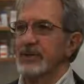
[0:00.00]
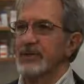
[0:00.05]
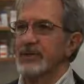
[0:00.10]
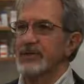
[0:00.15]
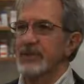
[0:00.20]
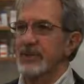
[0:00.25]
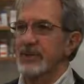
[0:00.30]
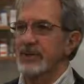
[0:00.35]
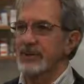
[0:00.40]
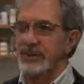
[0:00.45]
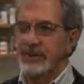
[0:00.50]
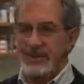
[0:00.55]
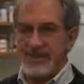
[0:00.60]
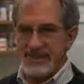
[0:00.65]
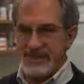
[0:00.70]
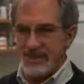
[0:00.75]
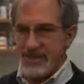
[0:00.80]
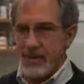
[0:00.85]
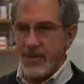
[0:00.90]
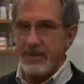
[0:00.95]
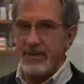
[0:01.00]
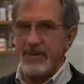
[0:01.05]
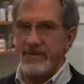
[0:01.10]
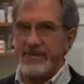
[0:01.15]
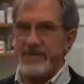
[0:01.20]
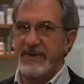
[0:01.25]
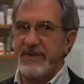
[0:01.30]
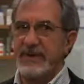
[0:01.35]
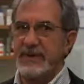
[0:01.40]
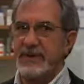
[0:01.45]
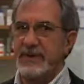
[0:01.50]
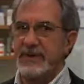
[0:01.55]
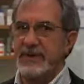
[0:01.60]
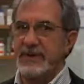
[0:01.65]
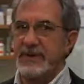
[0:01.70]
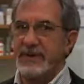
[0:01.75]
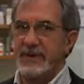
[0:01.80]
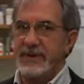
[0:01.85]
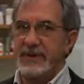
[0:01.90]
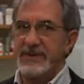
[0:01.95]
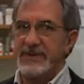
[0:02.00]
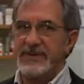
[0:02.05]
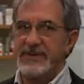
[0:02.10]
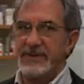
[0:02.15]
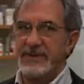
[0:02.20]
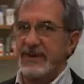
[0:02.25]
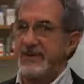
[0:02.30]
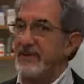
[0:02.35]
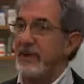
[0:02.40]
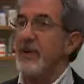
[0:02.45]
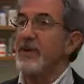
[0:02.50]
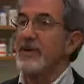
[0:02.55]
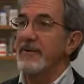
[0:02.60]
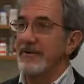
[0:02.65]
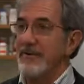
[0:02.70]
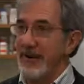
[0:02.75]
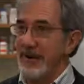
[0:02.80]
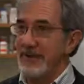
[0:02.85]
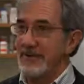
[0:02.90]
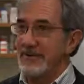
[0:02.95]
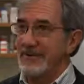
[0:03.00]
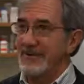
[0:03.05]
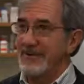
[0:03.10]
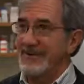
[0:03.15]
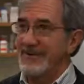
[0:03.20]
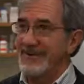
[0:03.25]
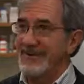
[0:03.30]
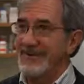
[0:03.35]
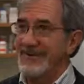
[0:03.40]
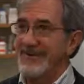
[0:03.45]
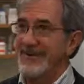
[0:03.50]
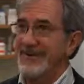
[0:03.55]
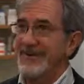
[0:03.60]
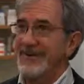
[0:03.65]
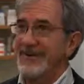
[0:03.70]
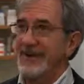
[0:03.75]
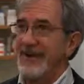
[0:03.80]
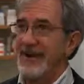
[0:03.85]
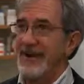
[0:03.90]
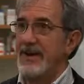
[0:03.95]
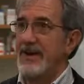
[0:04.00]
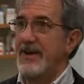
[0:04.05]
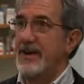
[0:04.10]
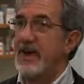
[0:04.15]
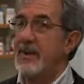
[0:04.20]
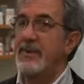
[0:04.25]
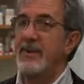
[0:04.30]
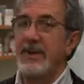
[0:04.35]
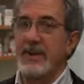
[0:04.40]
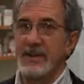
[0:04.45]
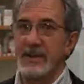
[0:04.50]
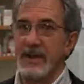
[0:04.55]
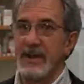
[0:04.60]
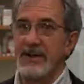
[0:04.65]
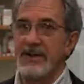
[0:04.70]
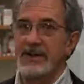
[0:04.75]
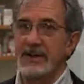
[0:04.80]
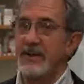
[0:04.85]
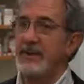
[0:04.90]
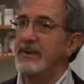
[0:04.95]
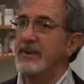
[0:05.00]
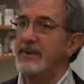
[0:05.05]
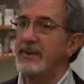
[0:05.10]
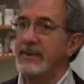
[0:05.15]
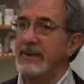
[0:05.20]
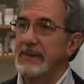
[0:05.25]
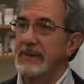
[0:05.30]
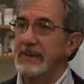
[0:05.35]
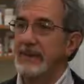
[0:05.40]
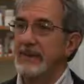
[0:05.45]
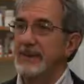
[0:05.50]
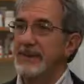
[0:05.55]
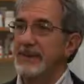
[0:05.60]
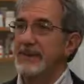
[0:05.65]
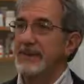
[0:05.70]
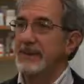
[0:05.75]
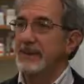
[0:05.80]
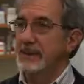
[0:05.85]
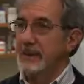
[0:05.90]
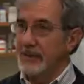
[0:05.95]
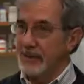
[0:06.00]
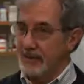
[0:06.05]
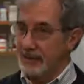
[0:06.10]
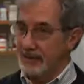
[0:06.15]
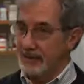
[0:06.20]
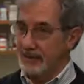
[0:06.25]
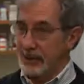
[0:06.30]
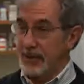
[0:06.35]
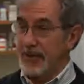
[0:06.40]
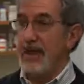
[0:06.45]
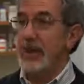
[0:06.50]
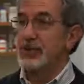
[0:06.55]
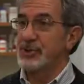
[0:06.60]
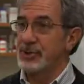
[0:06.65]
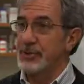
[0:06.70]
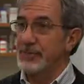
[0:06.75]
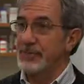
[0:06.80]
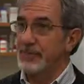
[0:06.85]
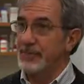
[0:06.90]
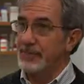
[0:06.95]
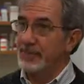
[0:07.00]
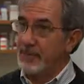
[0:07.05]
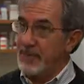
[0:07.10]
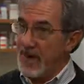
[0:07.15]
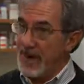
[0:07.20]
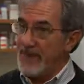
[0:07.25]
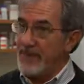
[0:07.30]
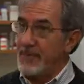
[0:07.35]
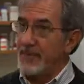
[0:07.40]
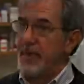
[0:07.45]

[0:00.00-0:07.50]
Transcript: use what is known in the field to be very effective at inhibiting melatonin production by the